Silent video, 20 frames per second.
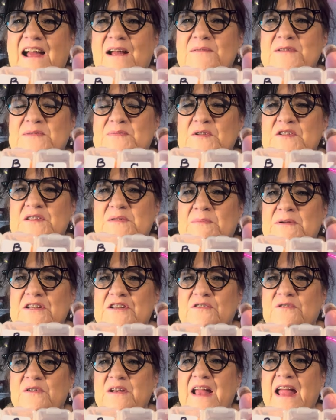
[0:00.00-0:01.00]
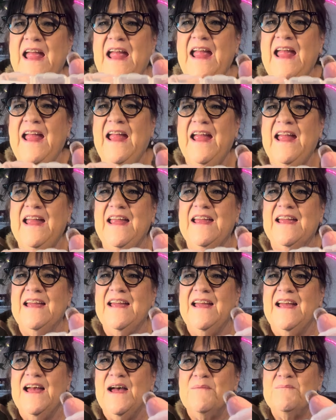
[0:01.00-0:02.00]
I'm supposed to be doing A.
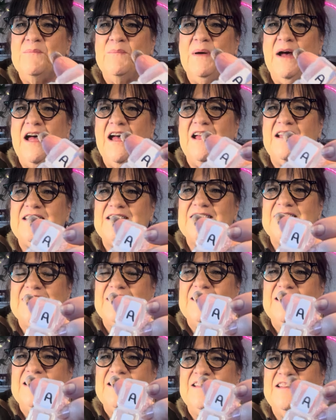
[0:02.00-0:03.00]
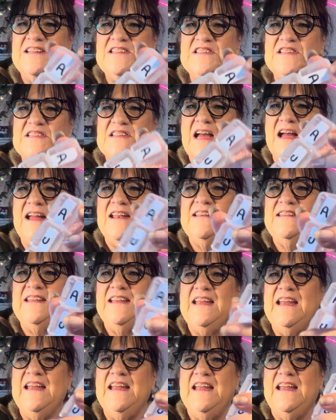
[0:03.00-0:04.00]
But this is a
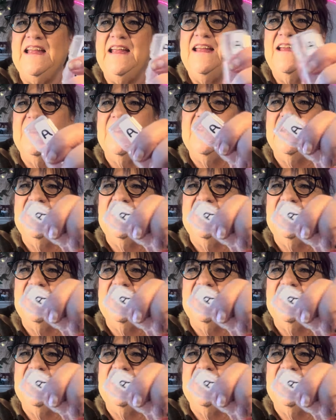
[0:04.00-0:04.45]
D.